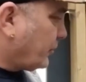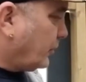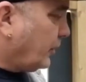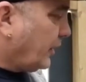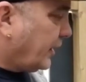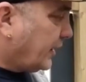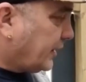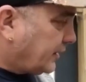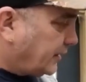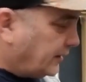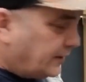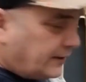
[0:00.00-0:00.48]

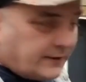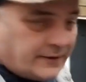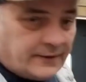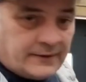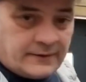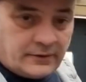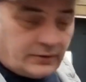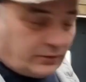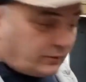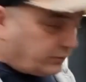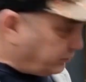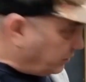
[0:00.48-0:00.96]
quick,
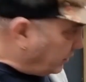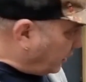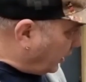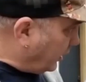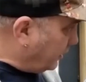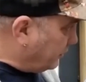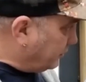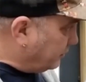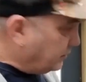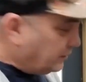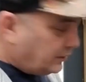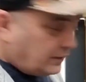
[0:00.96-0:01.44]

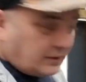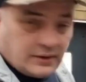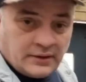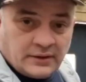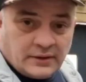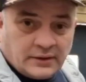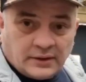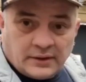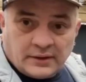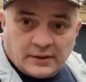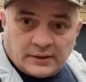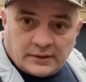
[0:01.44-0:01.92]
although
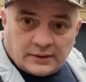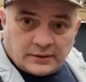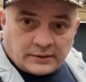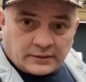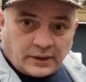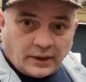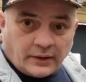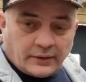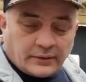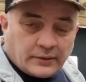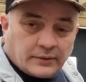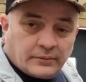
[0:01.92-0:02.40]

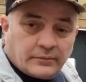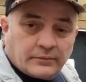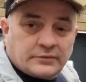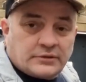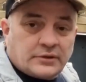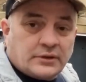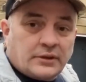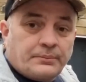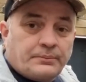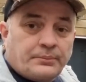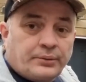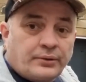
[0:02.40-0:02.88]
going on
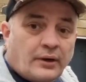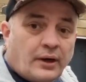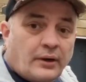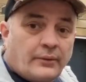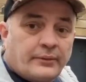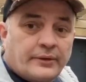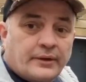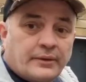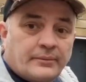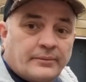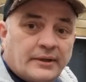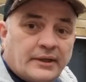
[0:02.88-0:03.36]
to the
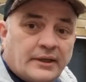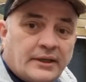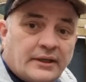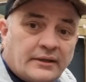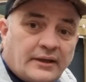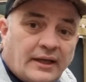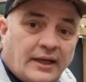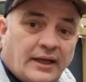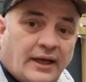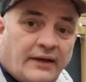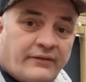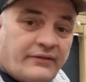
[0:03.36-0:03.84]
Pro in a minute,
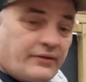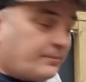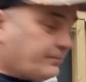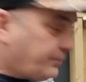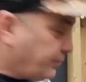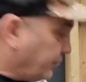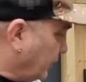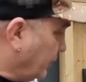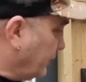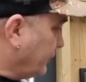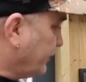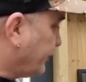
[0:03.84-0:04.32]
they have
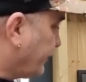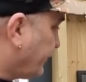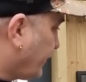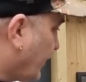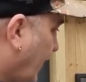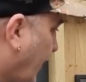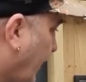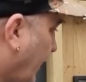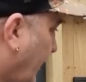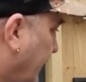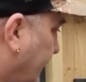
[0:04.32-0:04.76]
improved that